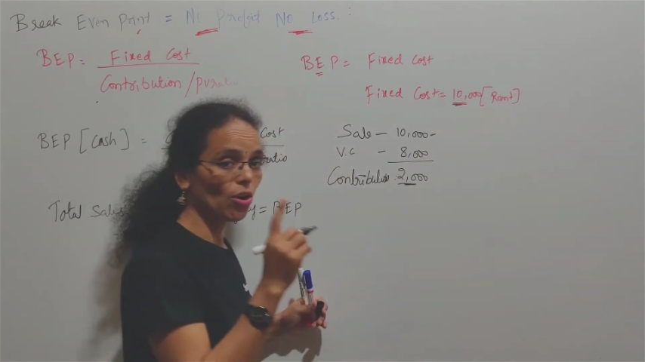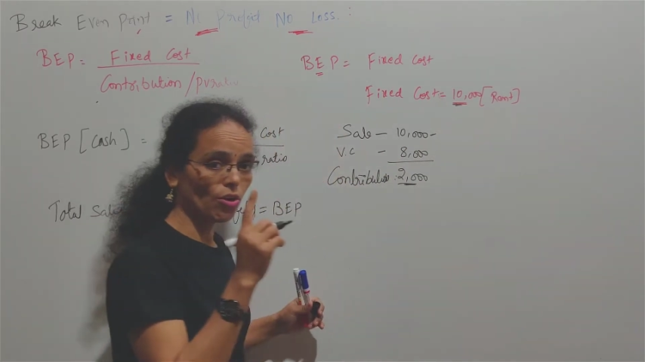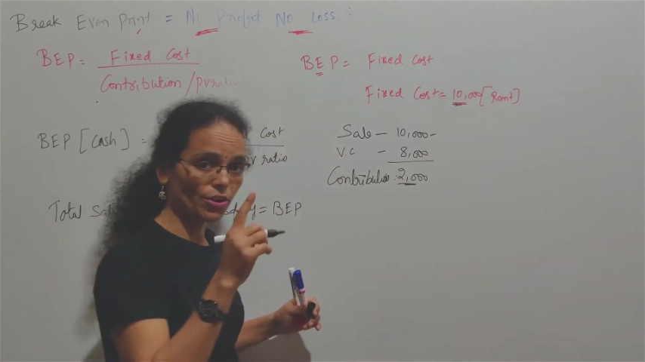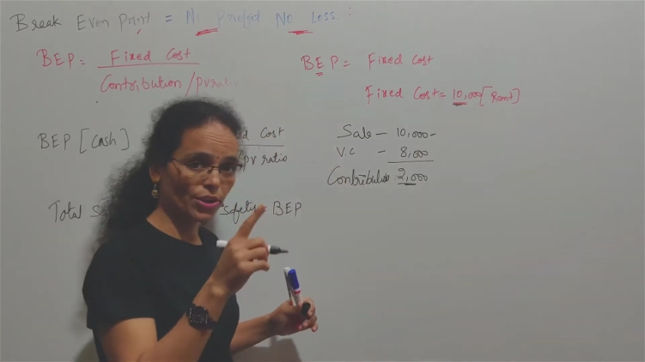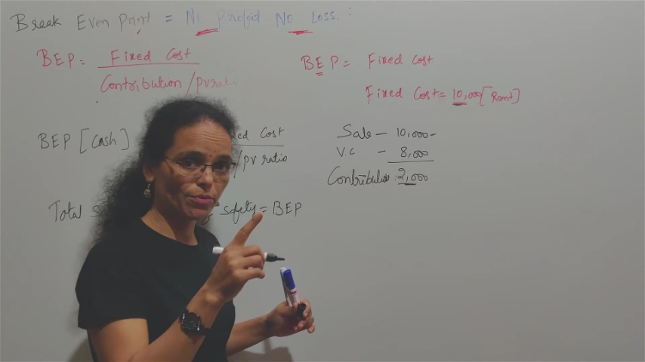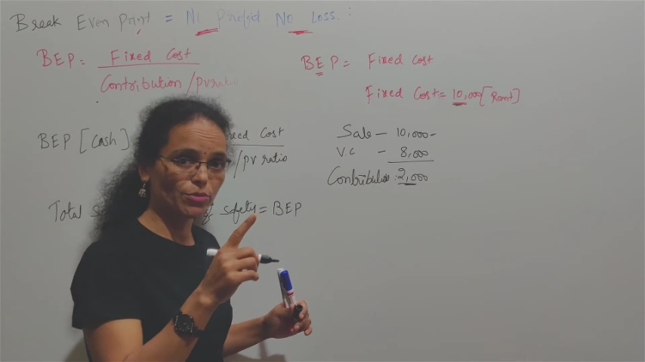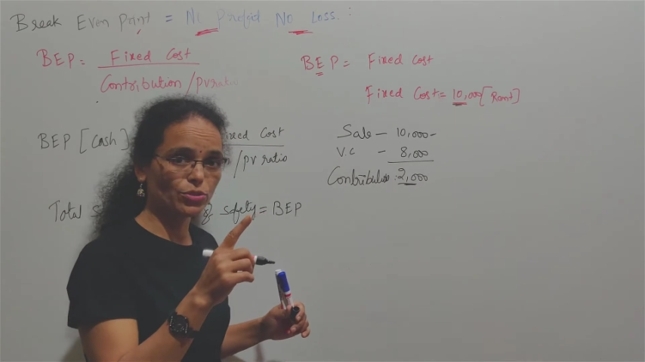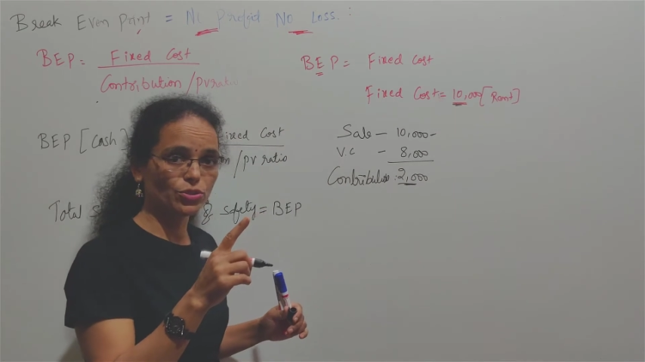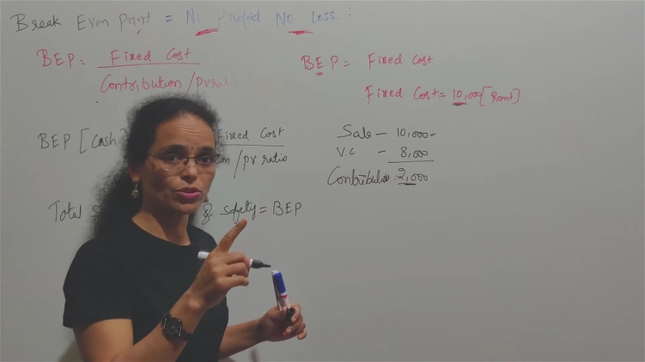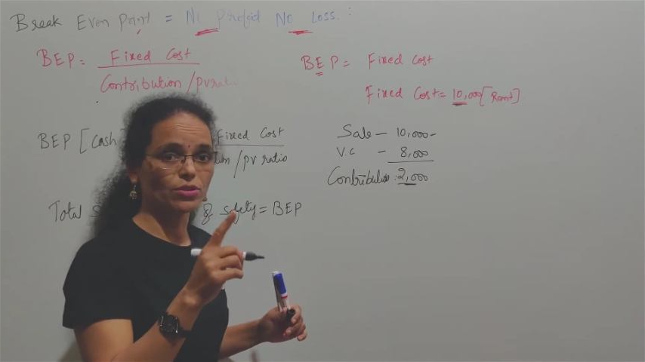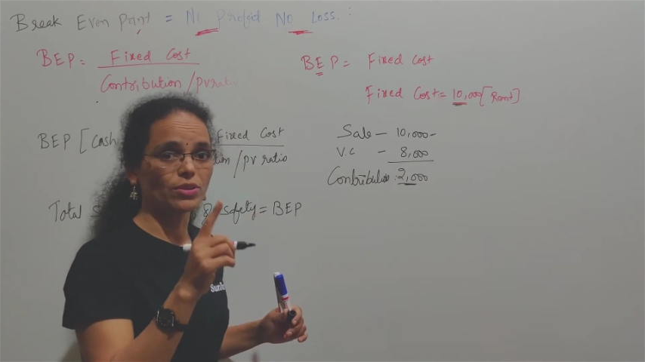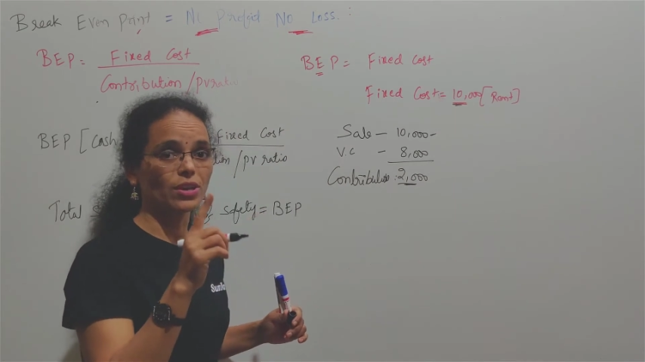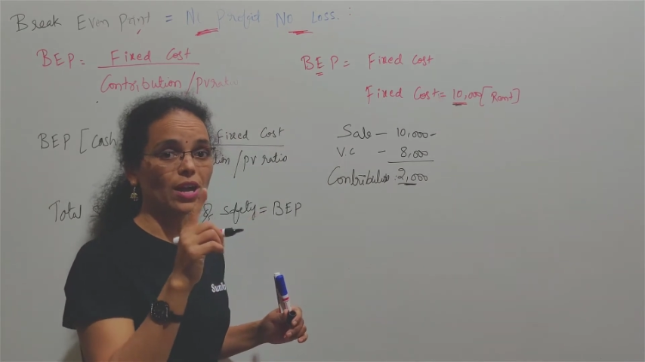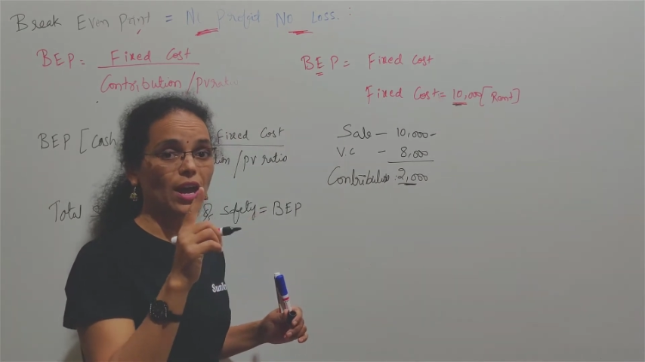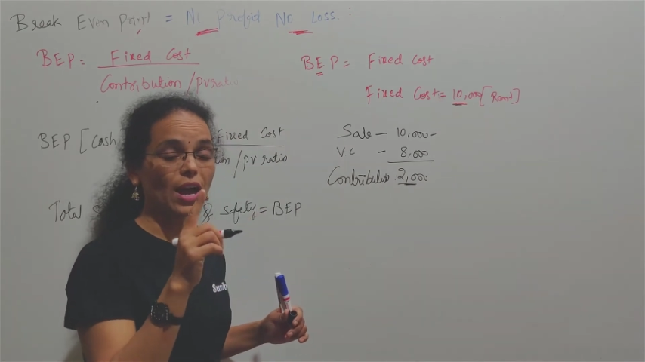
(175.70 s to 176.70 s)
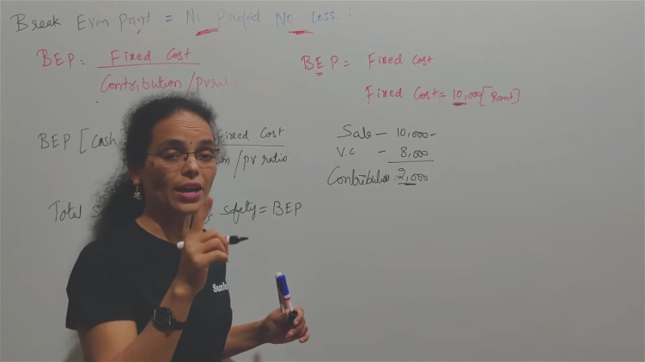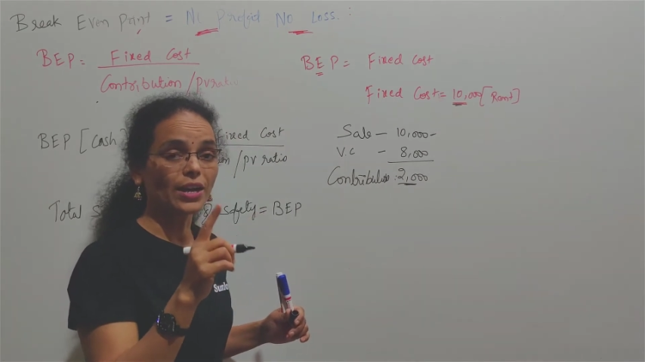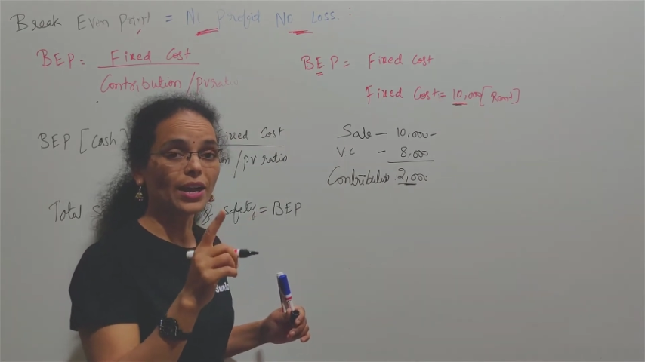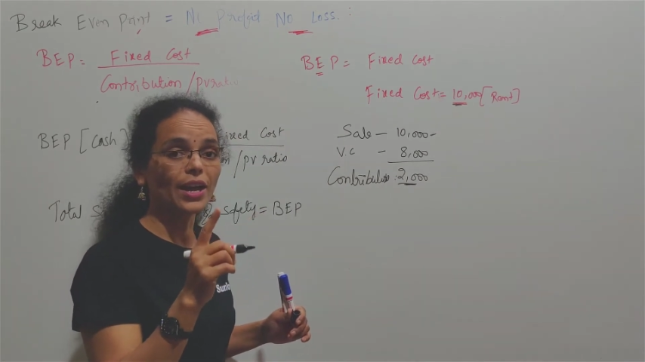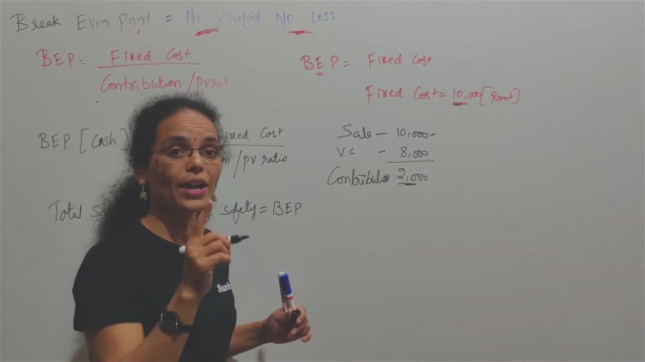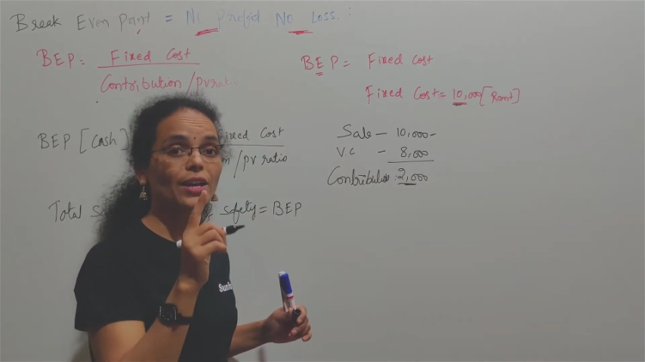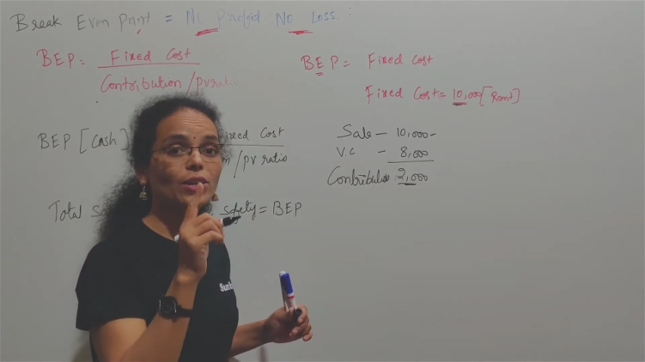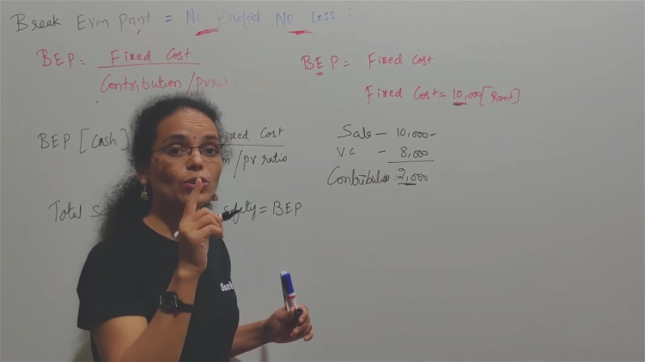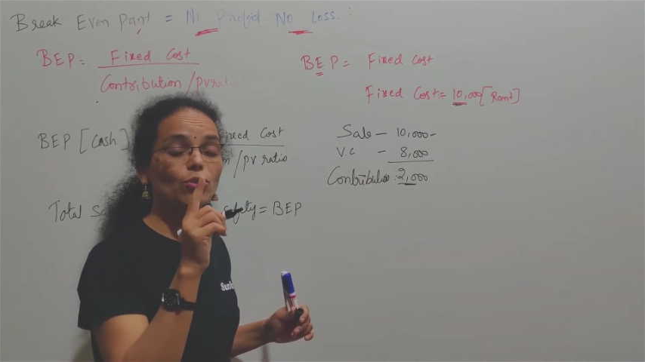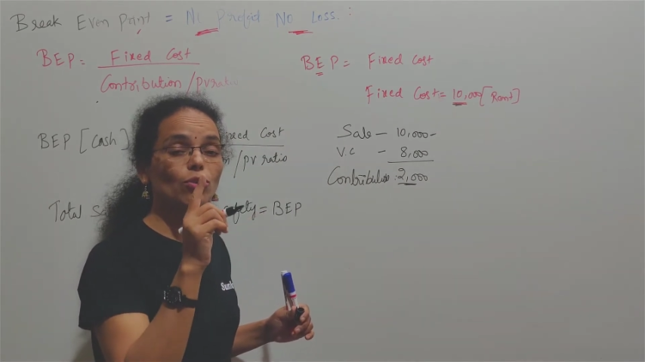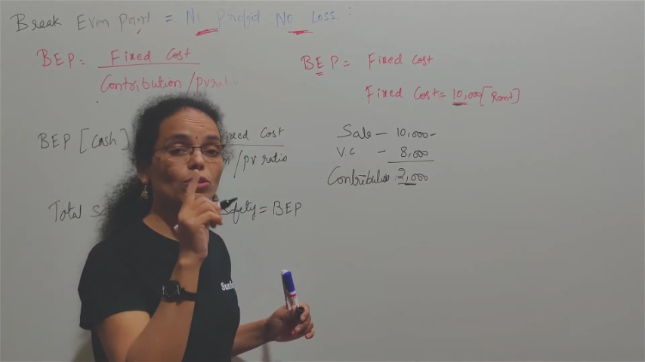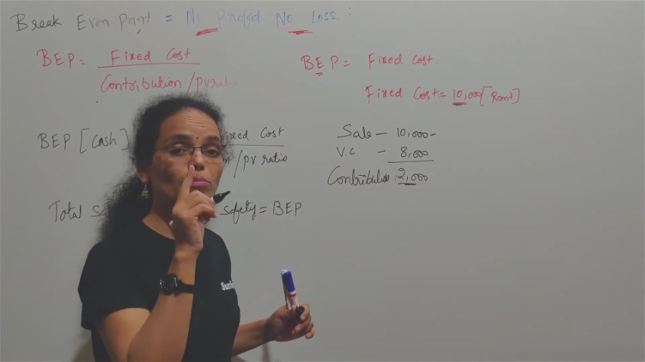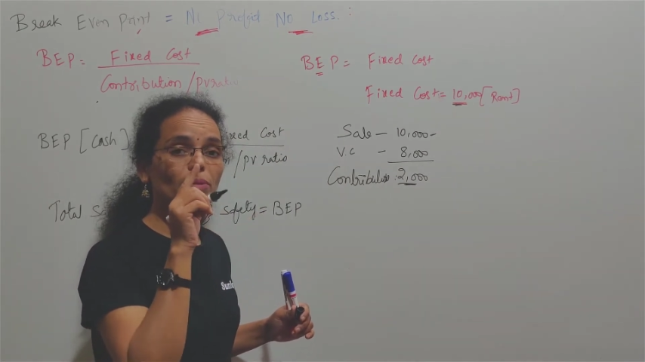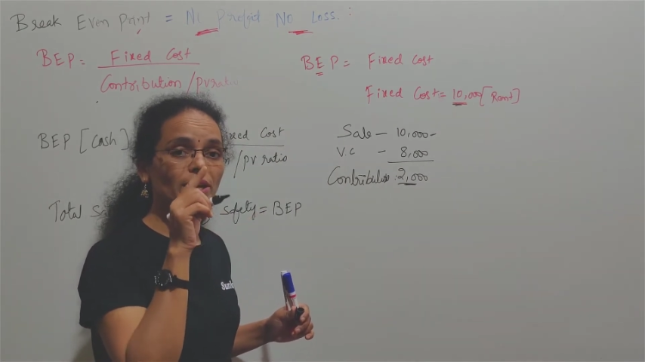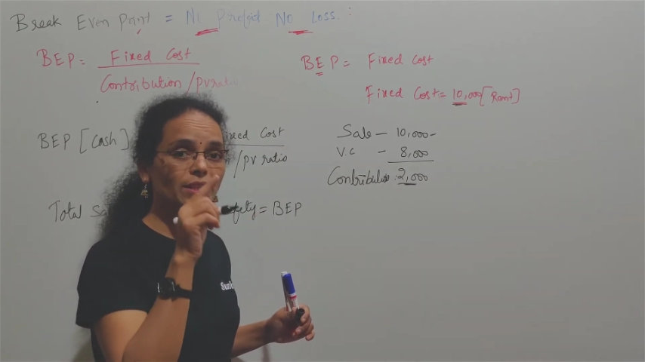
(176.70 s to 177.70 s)
contribution. Again,
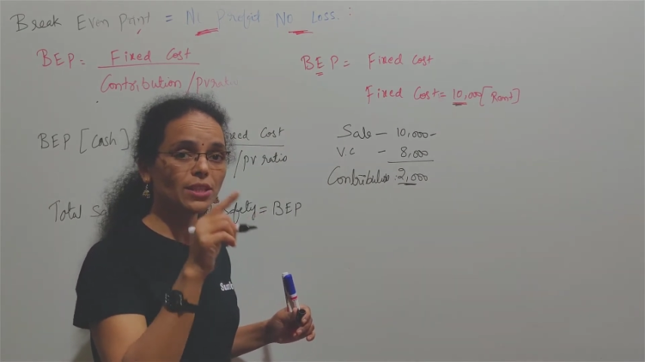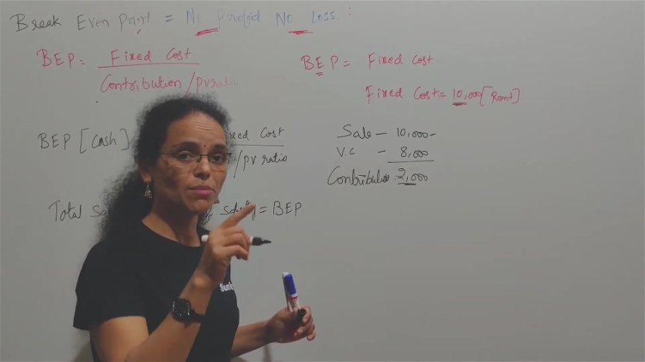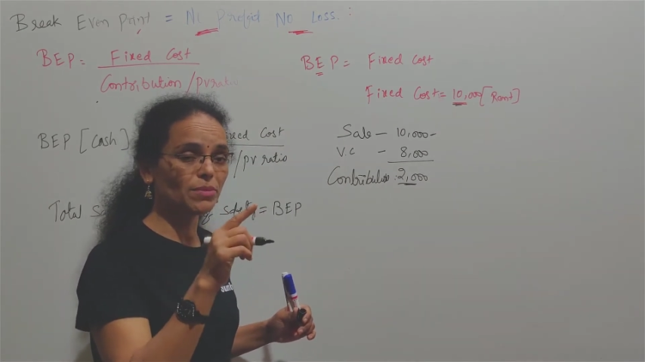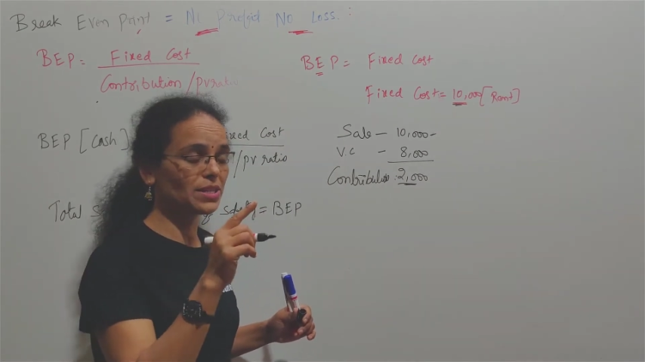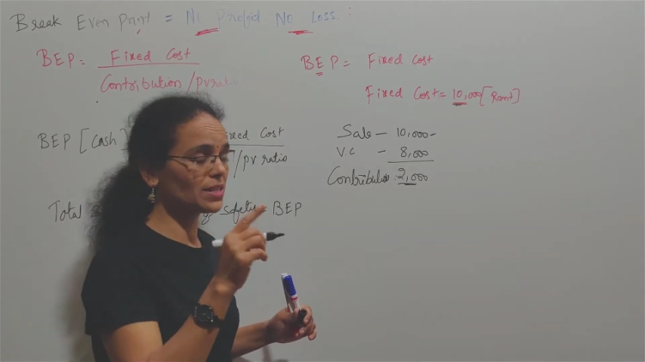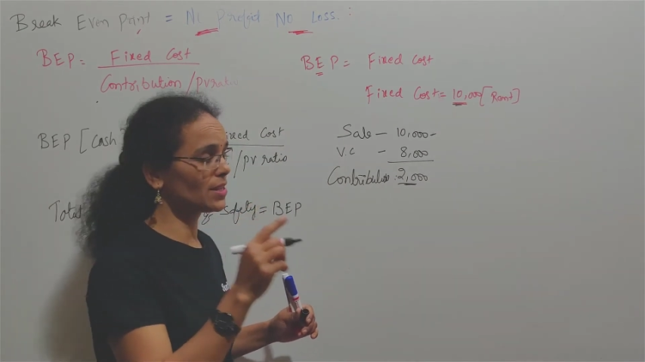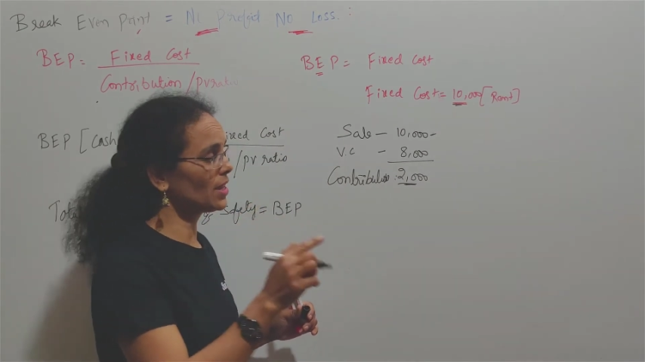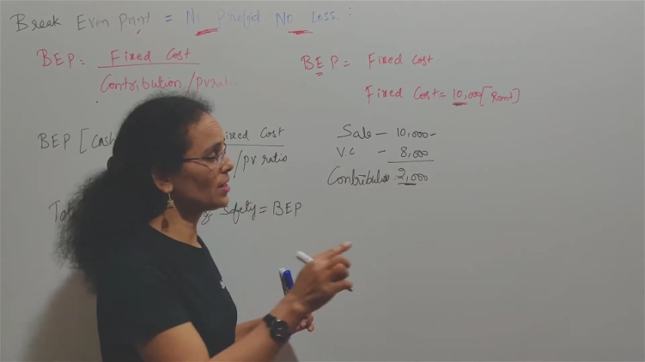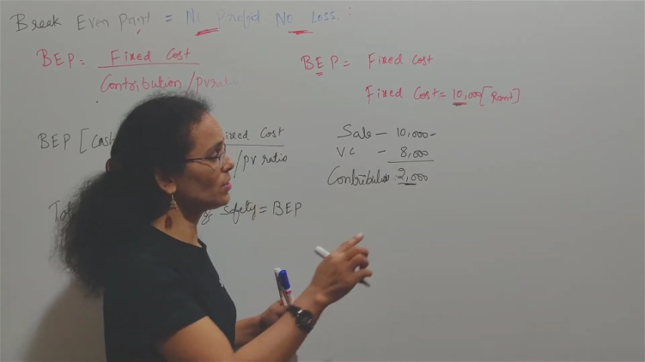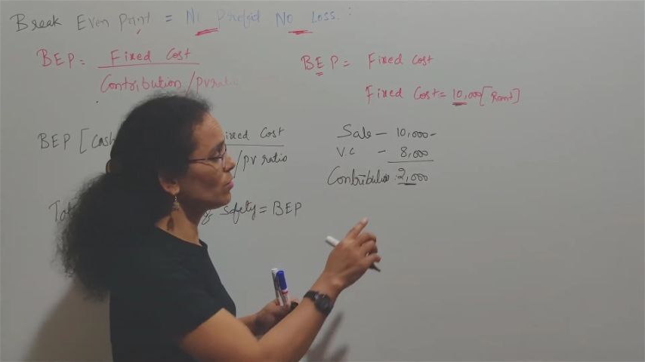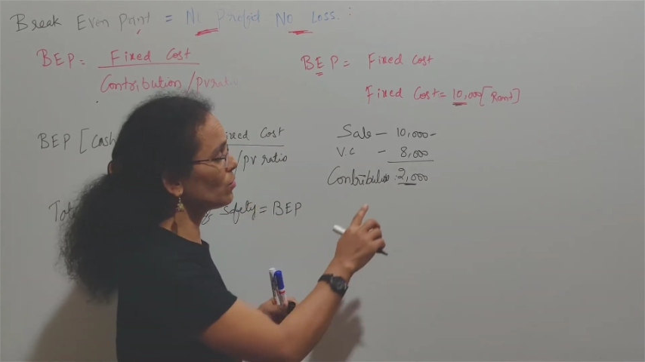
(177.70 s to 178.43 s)
don't make the mistake.